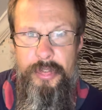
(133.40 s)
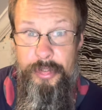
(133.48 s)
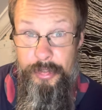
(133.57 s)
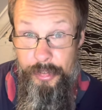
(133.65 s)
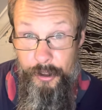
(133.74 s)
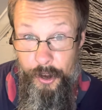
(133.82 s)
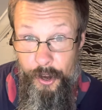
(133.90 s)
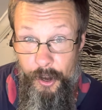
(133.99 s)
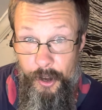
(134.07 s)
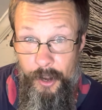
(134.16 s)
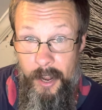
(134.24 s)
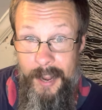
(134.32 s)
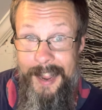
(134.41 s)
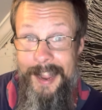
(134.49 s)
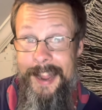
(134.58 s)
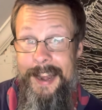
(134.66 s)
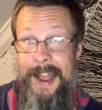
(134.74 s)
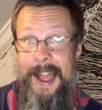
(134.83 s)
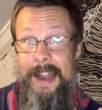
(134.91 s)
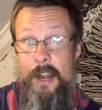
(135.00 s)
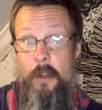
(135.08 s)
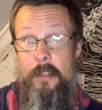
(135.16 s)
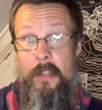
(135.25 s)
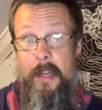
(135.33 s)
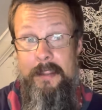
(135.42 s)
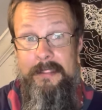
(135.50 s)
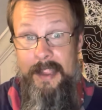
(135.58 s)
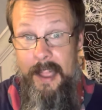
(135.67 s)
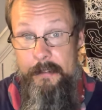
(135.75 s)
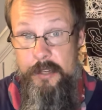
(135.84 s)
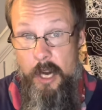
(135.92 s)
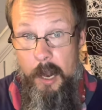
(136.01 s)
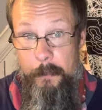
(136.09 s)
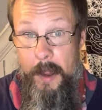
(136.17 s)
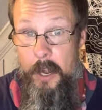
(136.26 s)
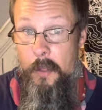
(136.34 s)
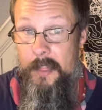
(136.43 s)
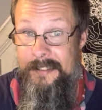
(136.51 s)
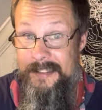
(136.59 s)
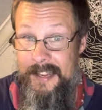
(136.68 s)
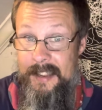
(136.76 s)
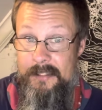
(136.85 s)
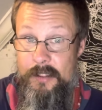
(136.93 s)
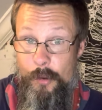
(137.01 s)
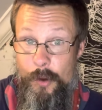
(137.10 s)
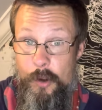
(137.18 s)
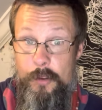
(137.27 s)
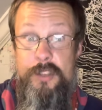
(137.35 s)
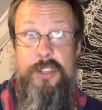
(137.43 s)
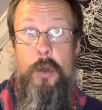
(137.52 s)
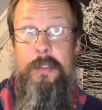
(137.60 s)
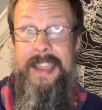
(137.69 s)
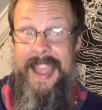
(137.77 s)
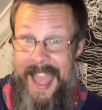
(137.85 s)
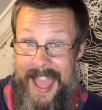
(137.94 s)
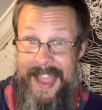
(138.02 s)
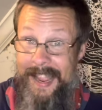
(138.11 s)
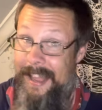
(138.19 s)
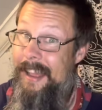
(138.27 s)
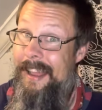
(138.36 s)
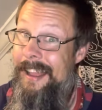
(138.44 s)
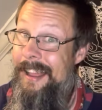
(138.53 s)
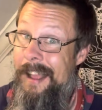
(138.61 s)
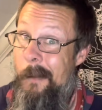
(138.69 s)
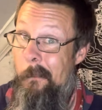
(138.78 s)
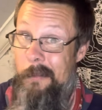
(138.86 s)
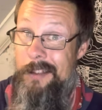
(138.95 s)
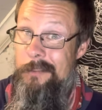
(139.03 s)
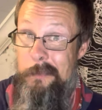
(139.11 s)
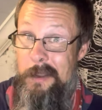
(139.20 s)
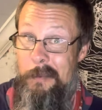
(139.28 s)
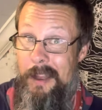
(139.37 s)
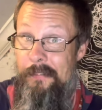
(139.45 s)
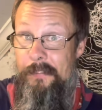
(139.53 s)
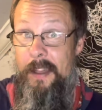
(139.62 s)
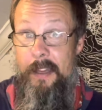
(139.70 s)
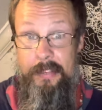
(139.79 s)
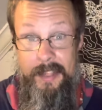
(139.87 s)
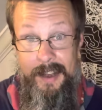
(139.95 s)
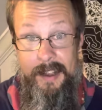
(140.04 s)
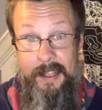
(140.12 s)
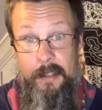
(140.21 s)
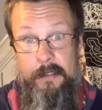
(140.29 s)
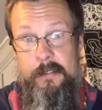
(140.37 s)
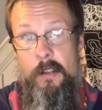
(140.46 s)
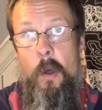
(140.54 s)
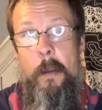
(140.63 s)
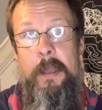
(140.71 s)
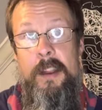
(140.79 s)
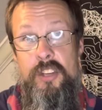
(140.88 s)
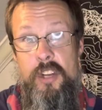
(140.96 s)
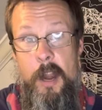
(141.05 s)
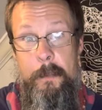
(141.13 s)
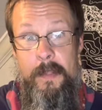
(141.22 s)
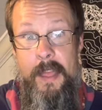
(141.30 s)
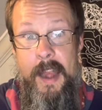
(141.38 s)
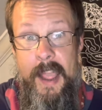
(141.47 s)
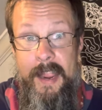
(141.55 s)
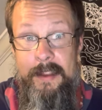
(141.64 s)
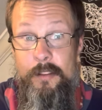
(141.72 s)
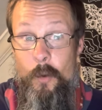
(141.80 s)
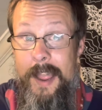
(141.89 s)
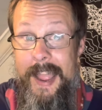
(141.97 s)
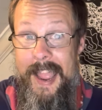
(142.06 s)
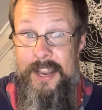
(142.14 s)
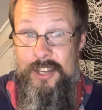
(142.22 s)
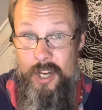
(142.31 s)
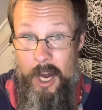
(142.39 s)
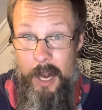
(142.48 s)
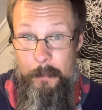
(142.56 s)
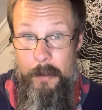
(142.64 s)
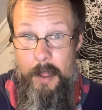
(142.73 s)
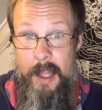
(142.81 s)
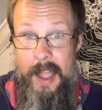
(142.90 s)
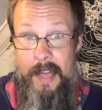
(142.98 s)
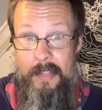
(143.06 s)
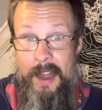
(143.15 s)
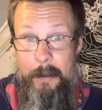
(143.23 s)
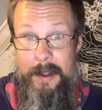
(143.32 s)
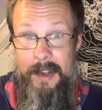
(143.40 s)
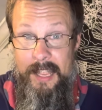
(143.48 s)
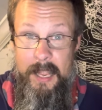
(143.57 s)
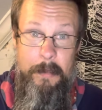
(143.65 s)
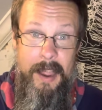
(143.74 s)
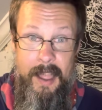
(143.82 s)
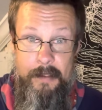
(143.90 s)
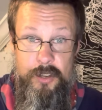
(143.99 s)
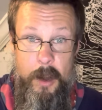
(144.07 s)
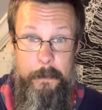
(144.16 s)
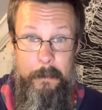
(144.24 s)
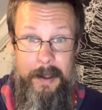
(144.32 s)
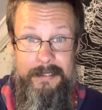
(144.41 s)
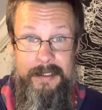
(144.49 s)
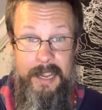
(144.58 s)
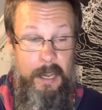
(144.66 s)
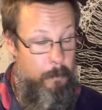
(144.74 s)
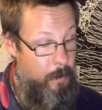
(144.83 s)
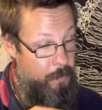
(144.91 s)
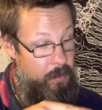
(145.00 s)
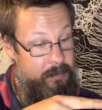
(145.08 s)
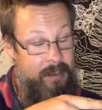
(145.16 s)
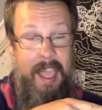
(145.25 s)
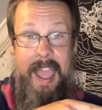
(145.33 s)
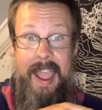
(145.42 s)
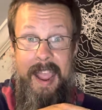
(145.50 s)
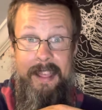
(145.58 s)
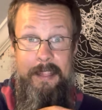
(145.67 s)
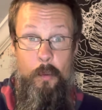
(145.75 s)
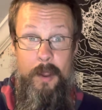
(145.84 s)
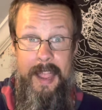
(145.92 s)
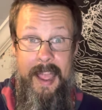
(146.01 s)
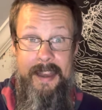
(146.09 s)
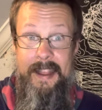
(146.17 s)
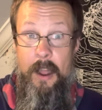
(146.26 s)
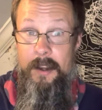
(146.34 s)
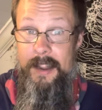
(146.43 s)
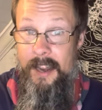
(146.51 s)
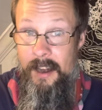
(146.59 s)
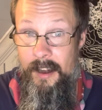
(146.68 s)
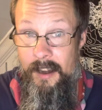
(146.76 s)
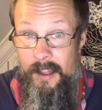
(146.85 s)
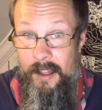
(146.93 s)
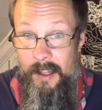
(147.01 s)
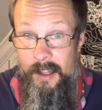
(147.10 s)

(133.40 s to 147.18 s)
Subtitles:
third, and I know that that's the F sharp, I know the D is the root, so the A must be my fifth, and it is. So I'm going to sharpen that A to a A sharp, and then I'm going to keep my F sharp and my D, but this A that we had down here